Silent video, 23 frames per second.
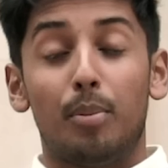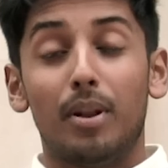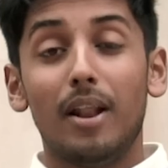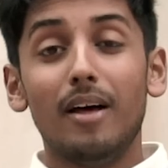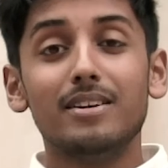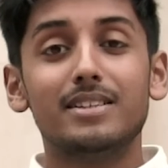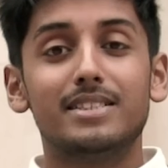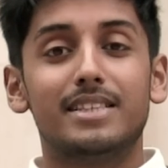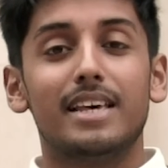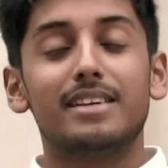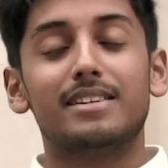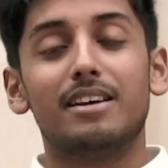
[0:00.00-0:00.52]

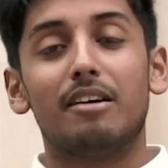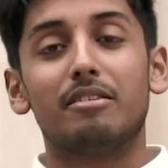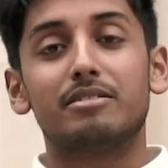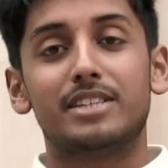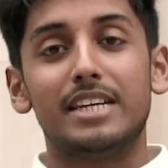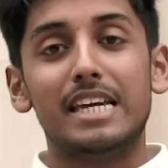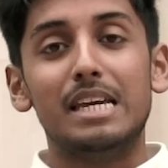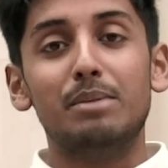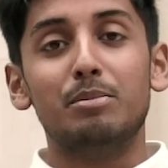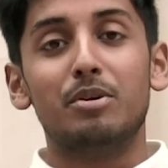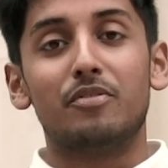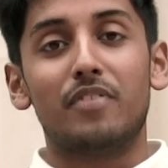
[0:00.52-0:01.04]
Plus, there's our
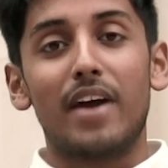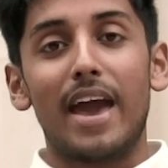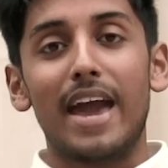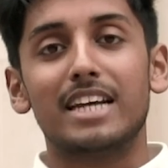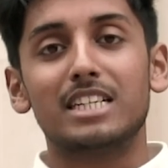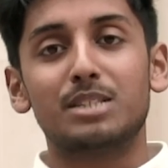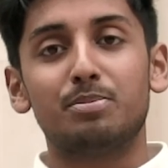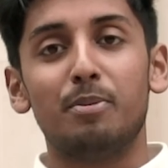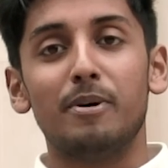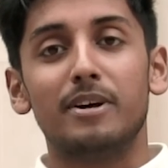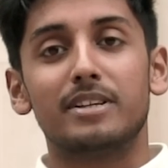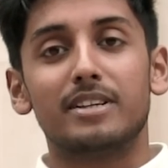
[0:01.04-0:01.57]
team of
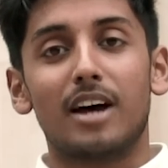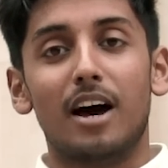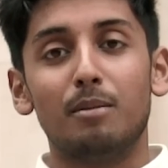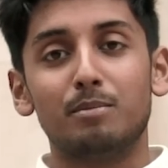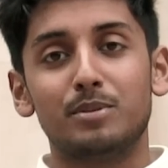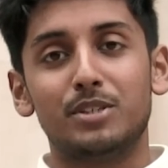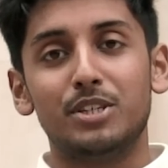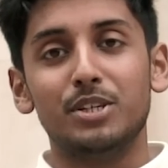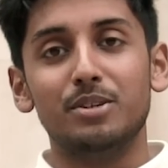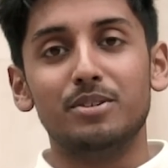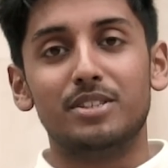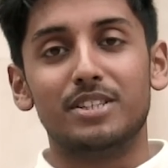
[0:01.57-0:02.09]
expert UP
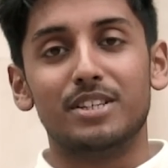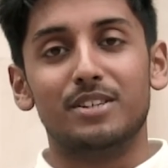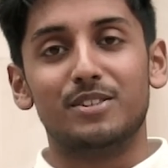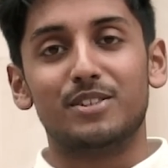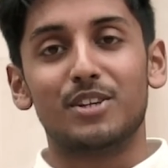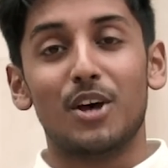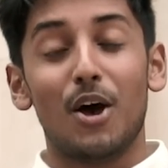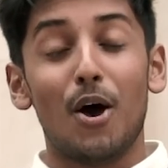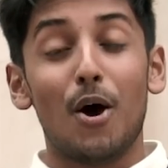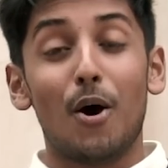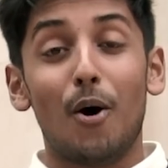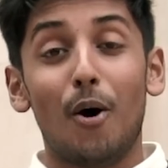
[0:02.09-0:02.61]
tutors,
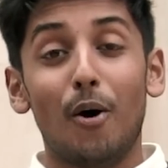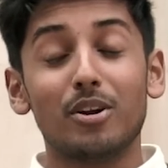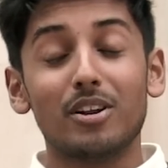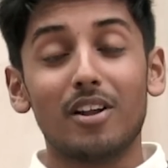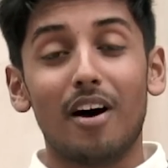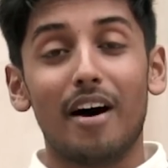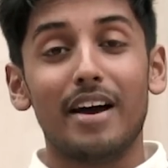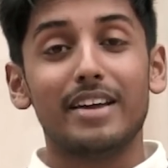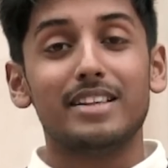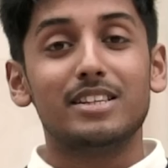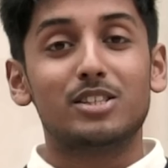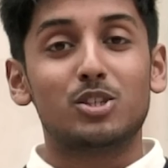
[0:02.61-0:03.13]

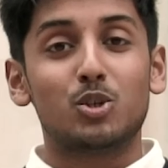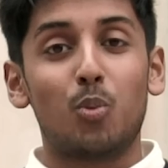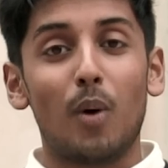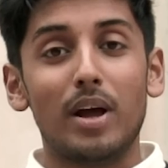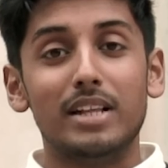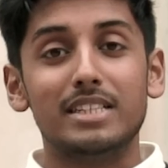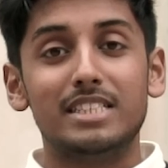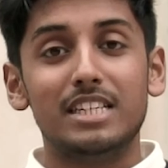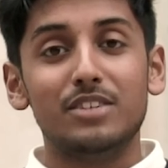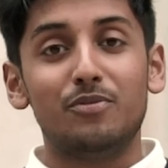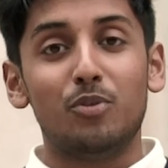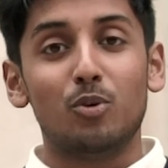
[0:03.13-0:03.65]
online
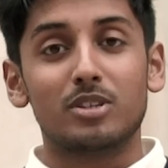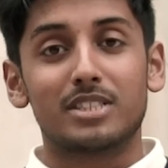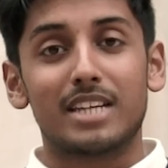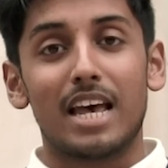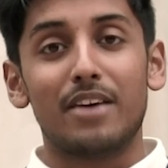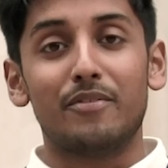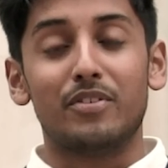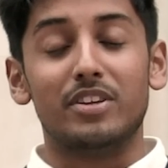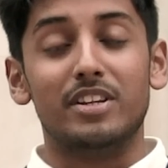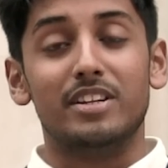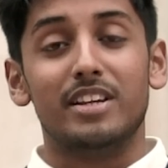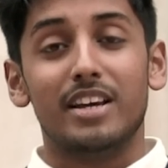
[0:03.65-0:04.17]

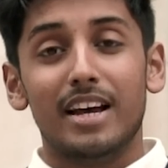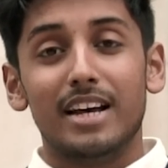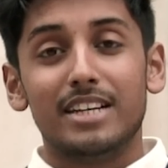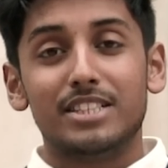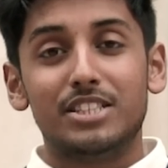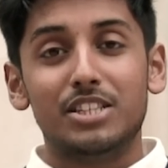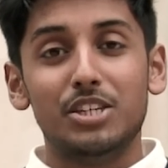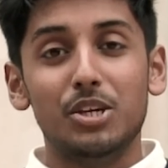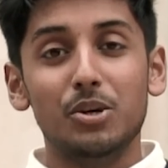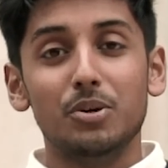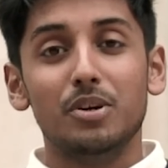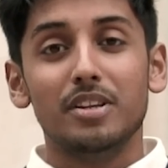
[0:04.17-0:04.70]
24/7,
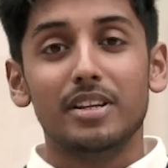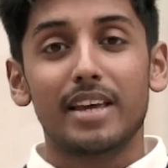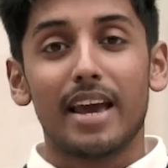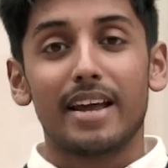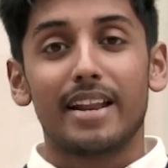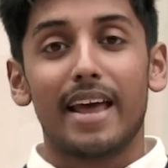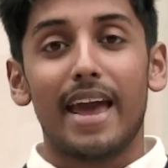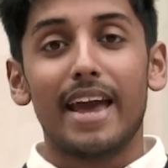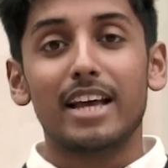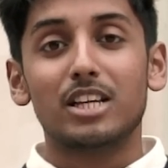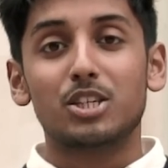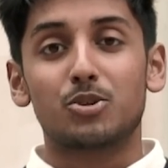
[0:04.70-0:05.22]
so you can
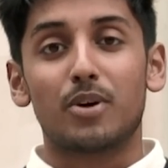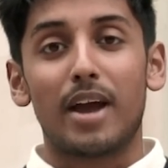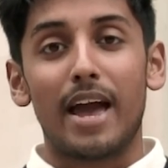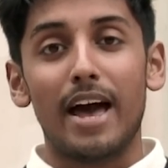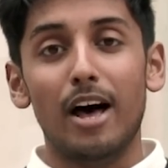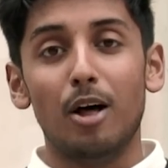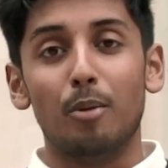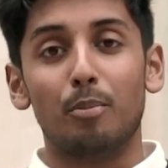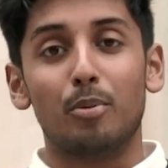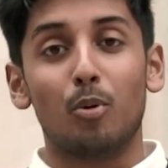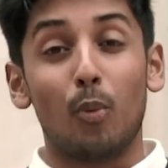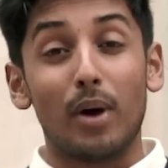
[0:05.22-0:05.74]
get extra
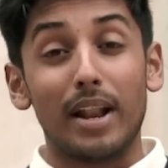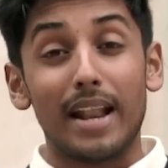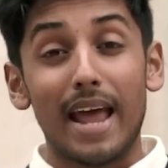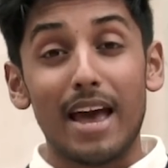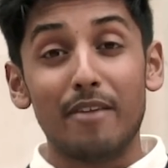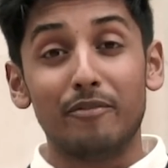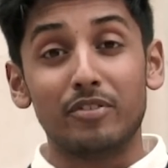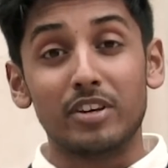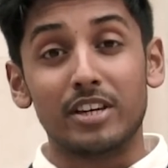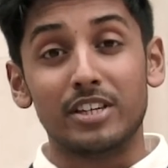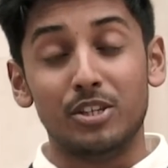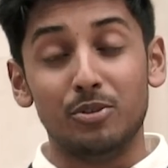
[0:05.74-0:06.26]
help
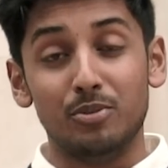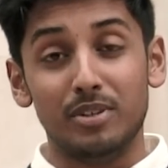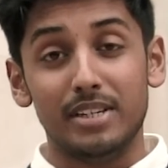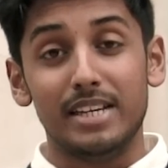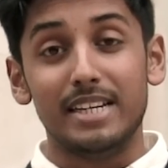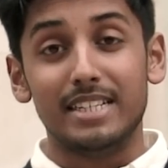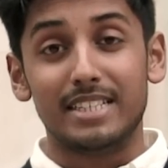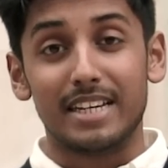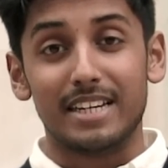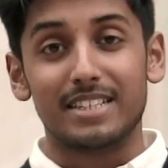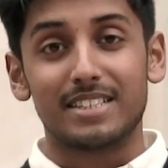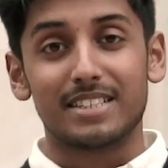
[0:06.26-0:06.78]
whenever you
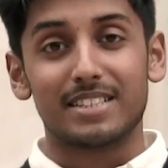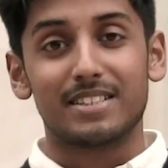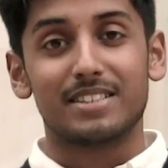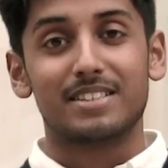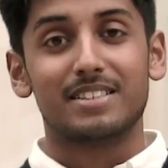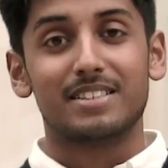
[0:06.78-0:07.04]
need it.